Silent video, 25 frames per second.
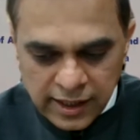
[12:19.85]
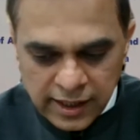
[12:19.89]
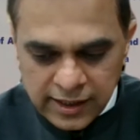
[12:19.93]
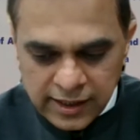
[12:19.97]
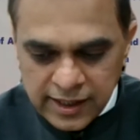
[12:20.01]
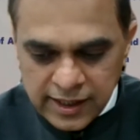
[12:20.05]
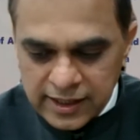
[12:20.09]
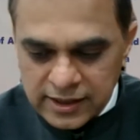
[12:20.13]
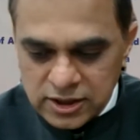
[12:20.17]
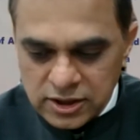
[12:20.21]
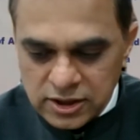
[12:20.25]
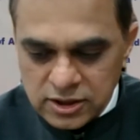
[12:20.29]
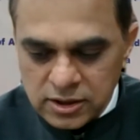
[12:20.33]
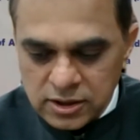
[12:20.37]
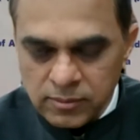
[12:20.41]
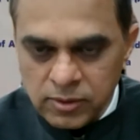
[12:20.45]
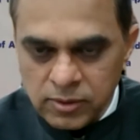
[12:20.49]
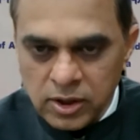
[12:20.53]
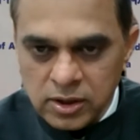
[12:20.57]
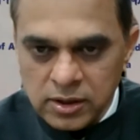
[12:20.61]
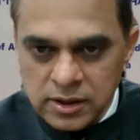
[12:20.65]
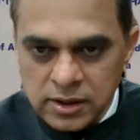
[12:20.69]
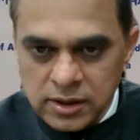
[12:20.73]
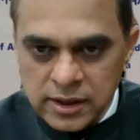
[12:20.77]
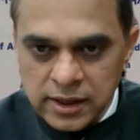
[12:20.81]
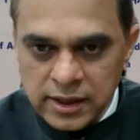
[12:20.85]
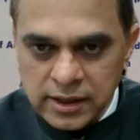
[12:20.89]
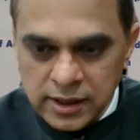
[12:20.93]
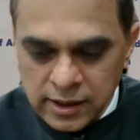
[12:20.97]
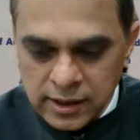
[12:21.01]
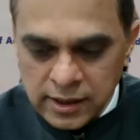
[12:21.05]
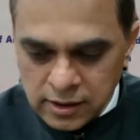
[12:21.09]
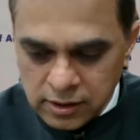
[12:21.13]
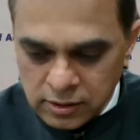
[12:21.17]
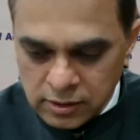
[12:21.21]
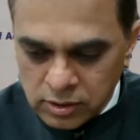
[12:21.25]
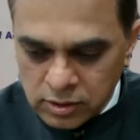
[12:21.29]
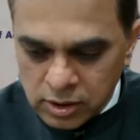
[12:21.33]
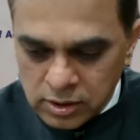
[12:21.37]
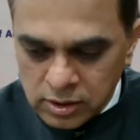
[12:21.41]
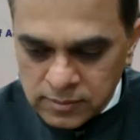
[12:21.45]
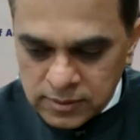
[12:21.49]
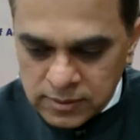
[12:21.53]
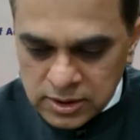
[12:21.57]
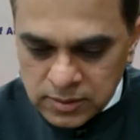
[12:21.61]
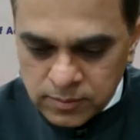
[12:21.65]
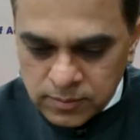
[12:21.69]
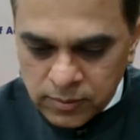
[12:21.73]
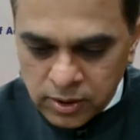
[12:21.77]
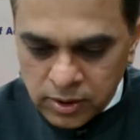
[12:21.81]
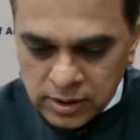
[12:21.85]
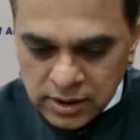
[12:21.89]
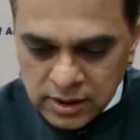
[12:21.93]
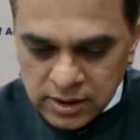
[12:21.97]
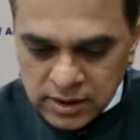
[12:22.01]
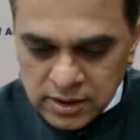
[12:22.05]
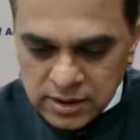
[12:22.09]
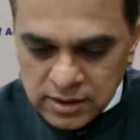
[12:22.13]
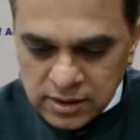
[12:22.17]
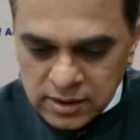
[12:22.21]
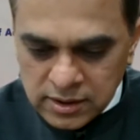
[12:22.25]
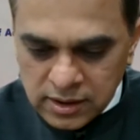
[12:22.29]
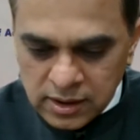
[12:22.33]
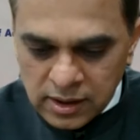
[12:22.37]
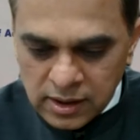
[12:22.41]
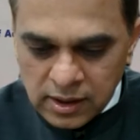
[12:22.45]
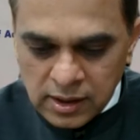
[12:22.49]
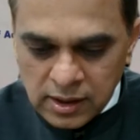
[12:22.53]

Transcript: attached, subordinate, and autonomous bodies.